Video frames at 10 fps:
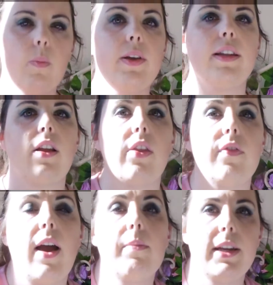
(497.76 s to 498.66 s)
with another
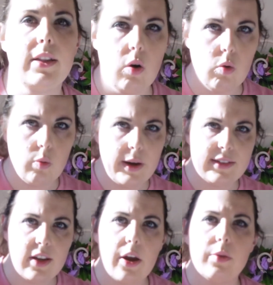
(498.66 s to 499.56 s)
family that
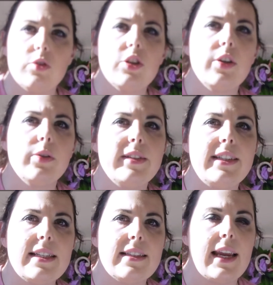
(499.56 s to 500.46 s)
always go to
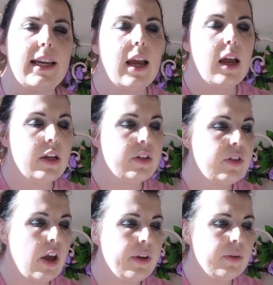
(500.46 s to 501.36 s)
Disney.
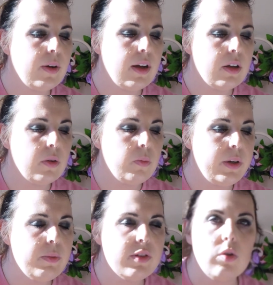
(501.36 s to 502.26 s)
So
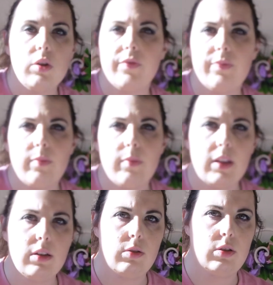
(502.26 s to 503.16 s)
we were sort of
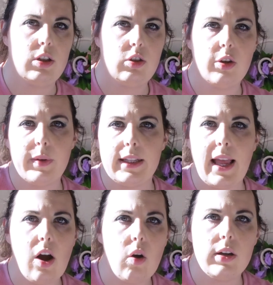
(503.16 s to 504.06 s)
doing
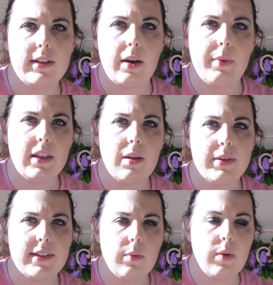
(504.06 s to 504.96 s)
their holiday with them,
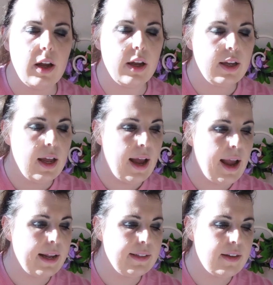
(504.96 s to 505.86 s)
as it were,
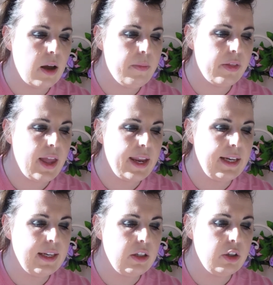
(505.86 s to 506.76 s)
and
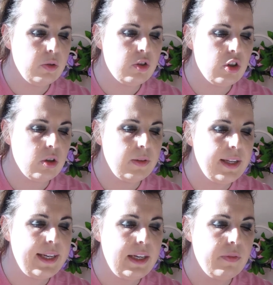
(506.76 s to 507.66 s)
they used to
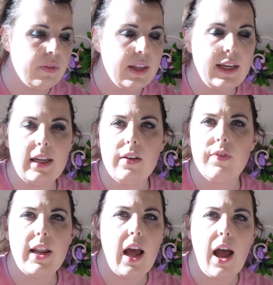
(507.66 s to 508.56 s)
leave the
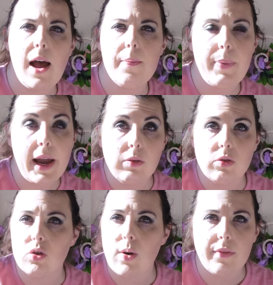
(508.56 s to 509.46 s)
villa at
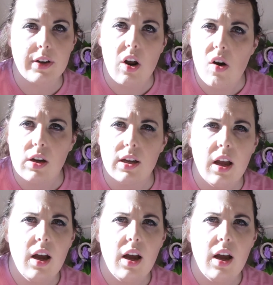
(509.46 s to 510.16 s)
about 12 o'clock,